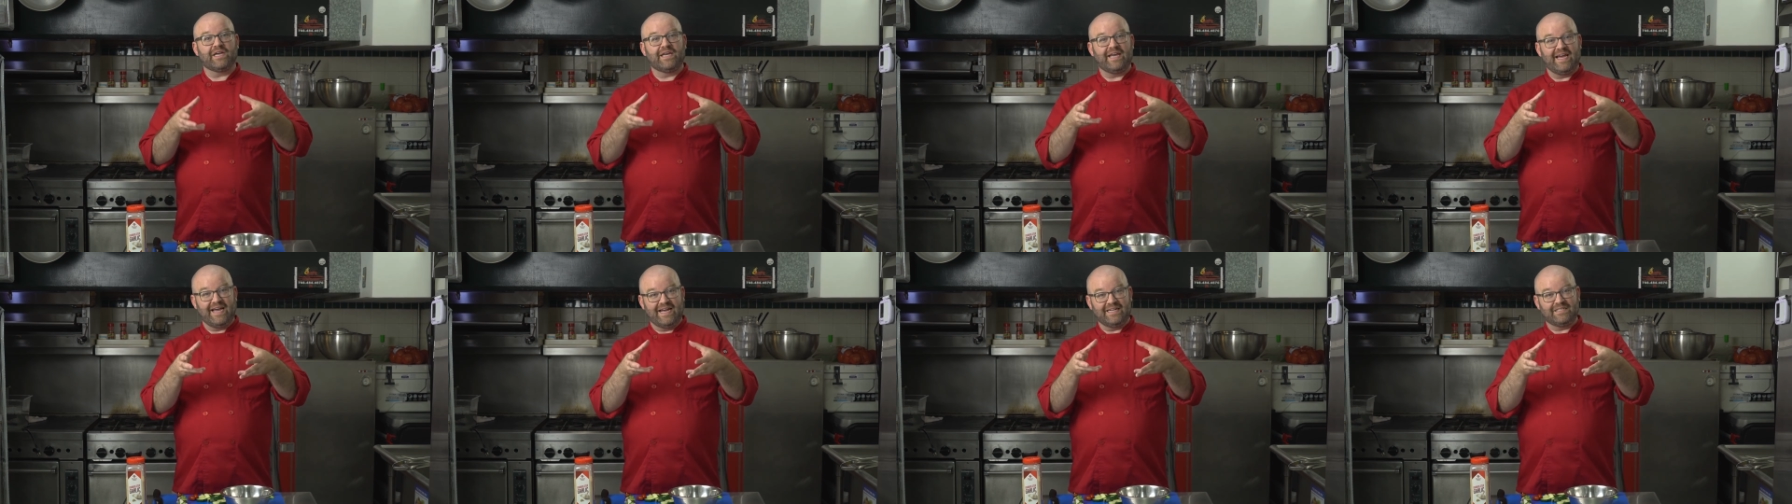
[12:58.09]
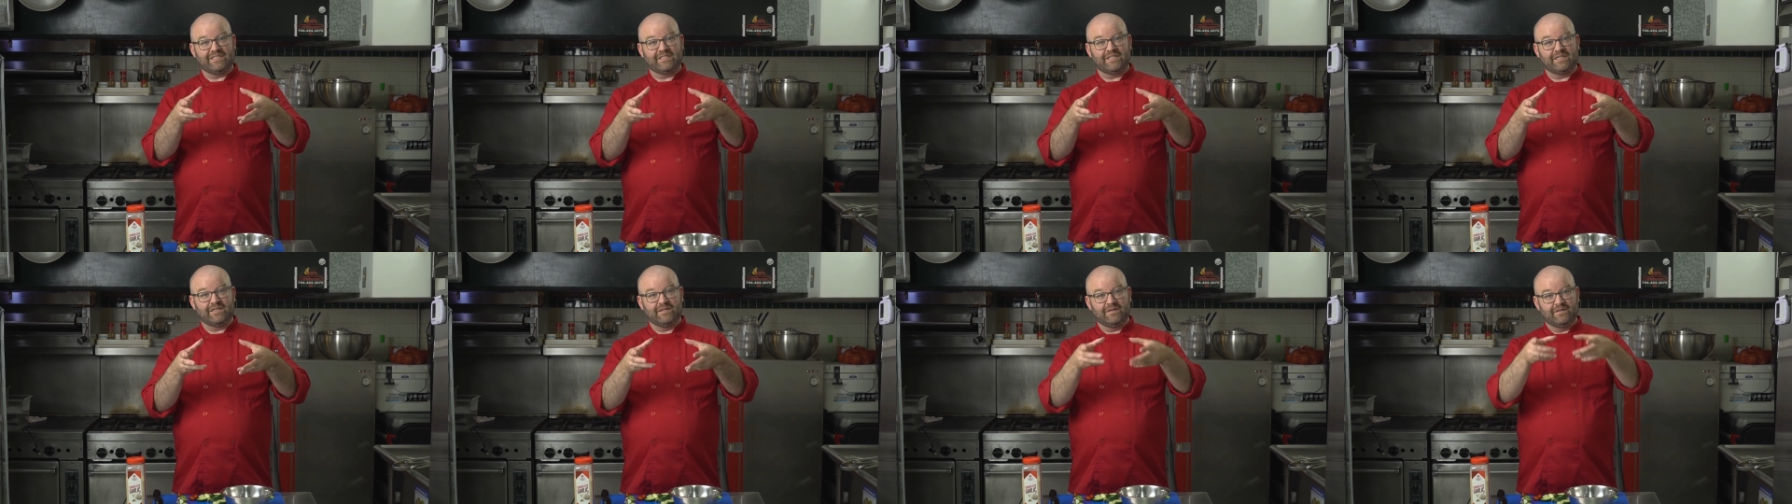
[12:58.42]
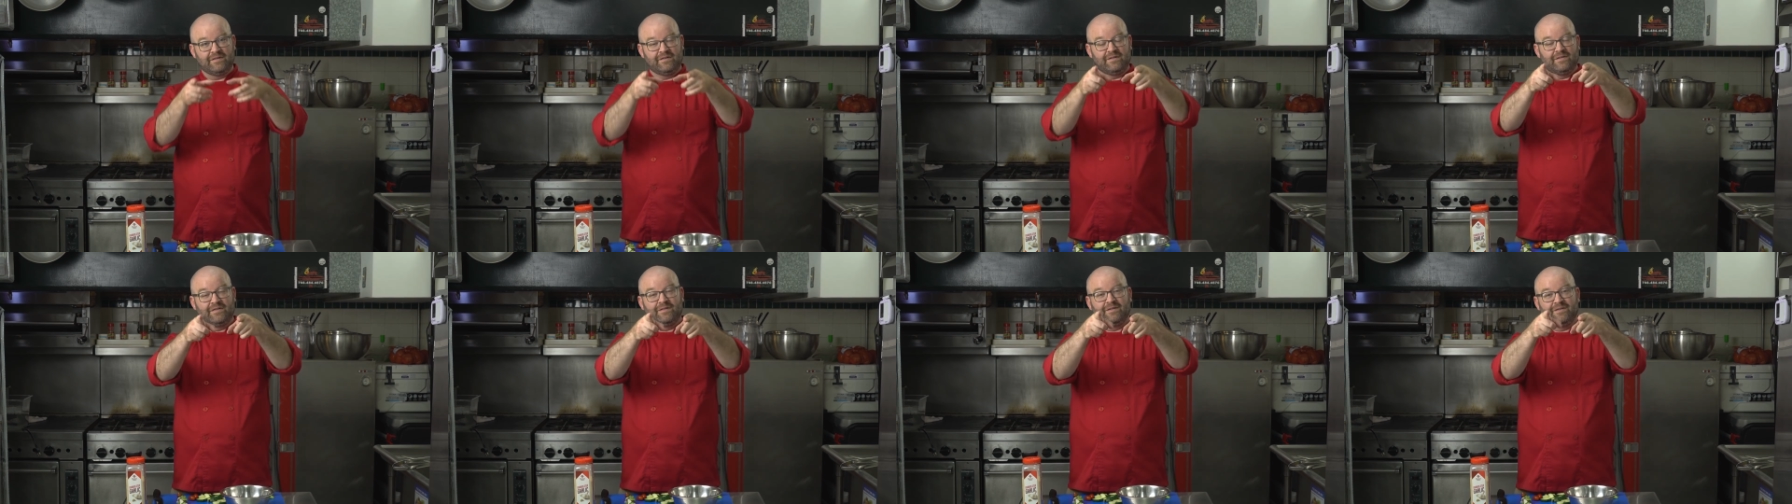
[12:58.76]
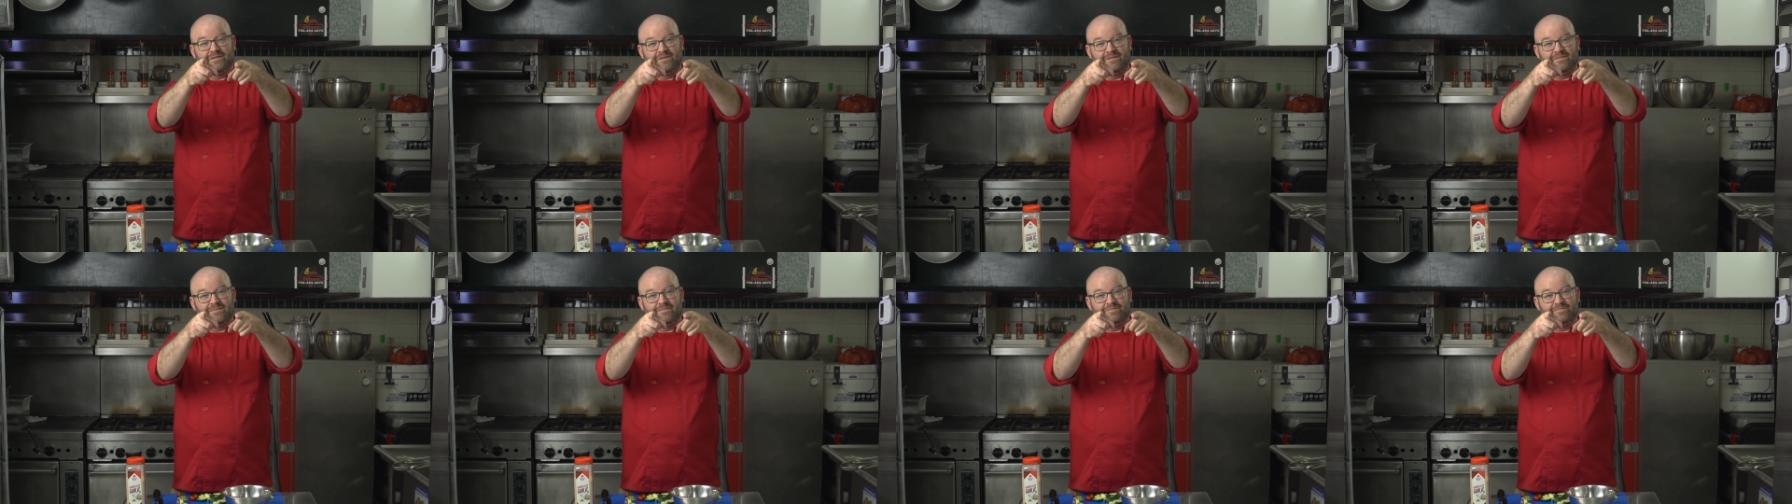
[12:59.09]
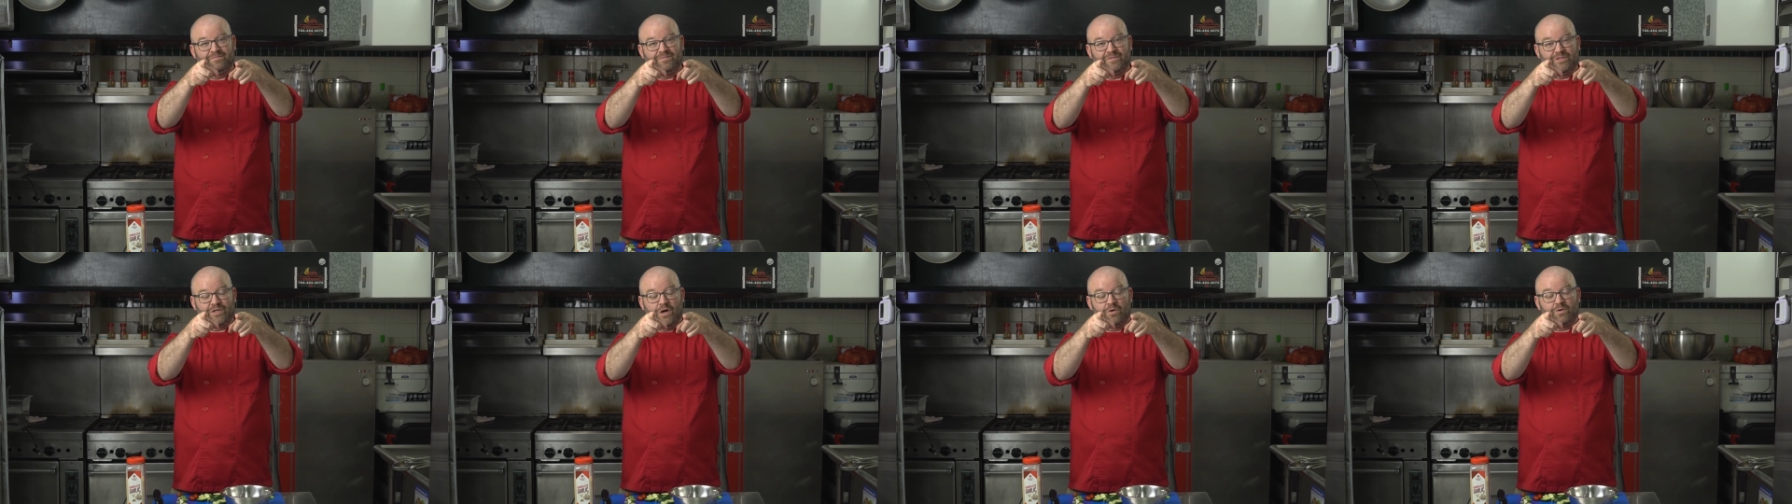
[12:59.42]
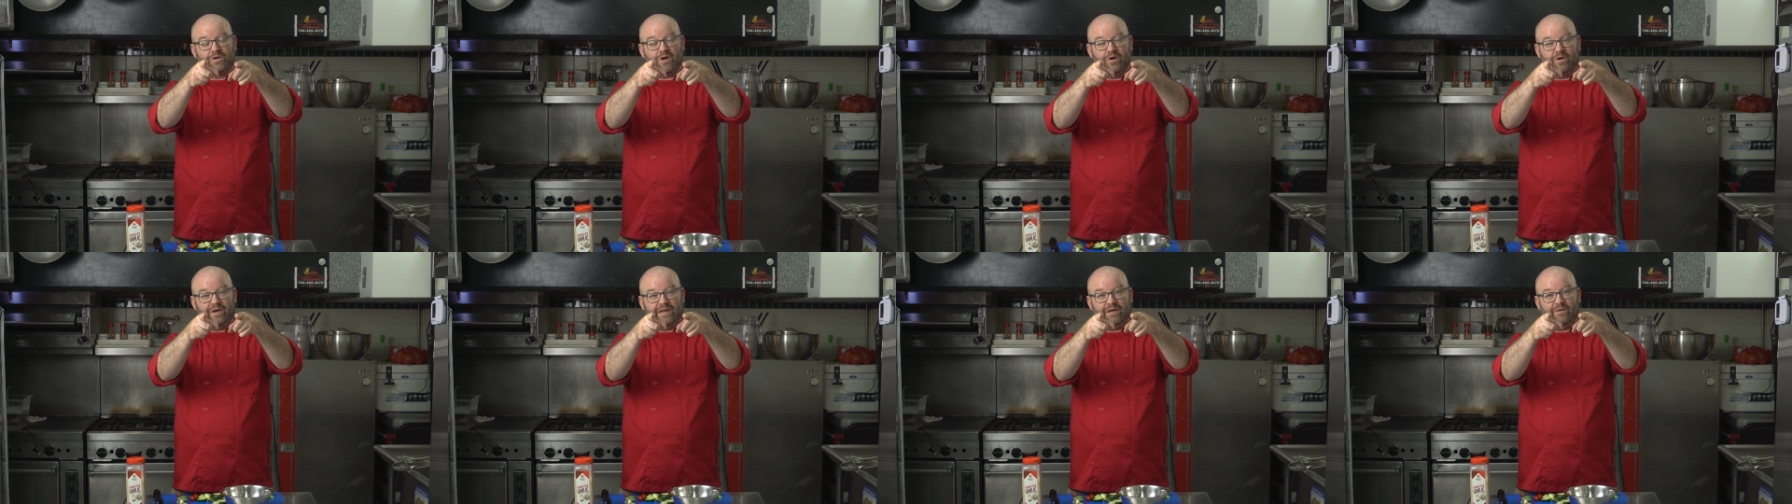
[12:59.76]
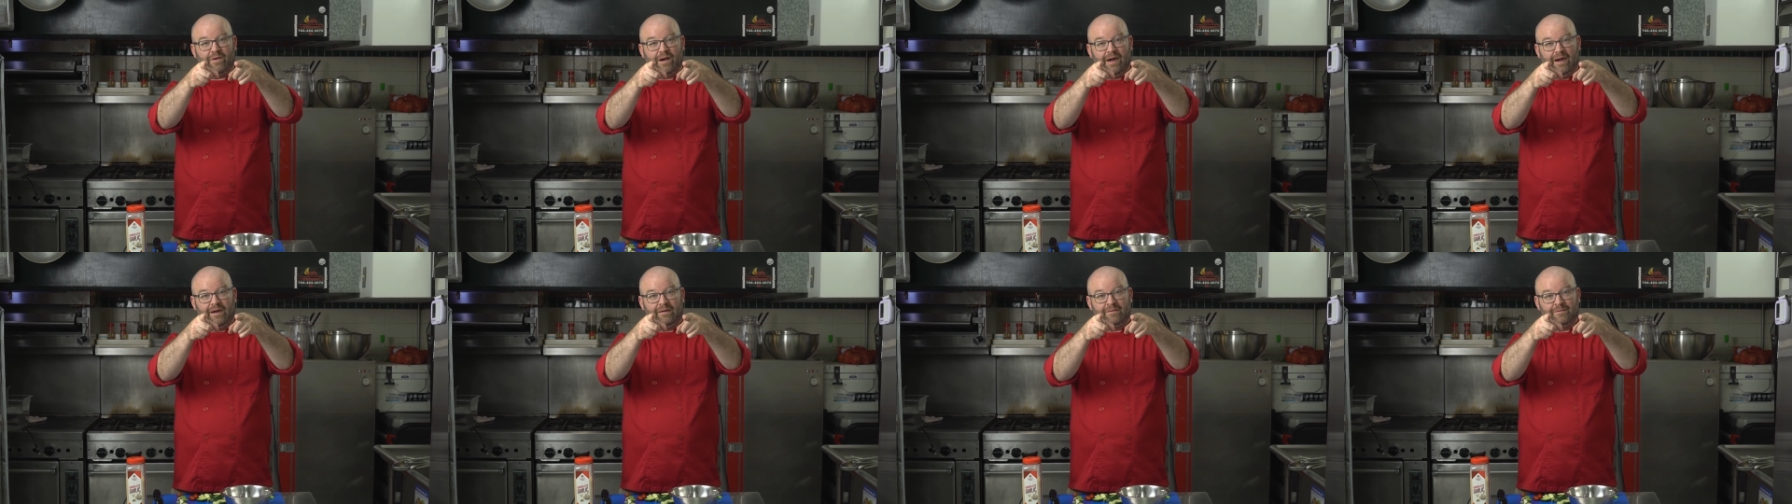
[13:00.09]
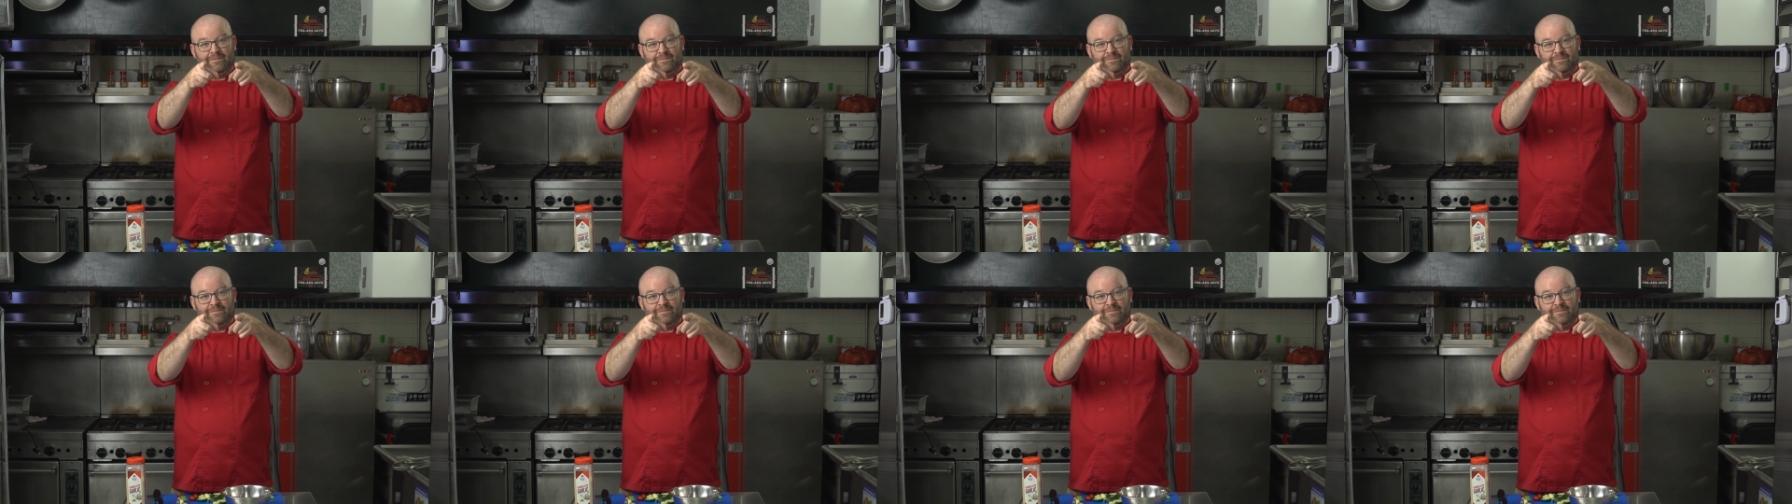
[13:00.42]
kit, don't go anywhere.